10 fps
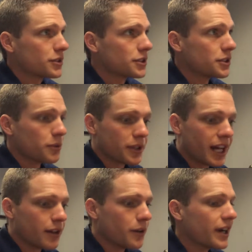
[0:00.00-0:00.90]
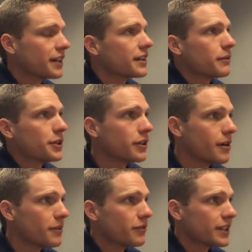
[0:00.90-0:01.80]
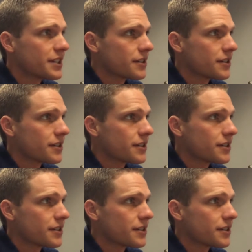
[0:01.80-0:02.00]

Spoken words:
so you will not owe anything when you come in for these